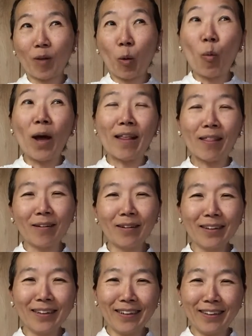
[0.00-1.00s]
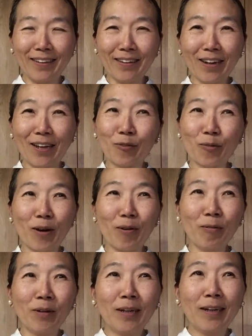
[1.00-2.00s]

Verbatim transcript: weather here as well.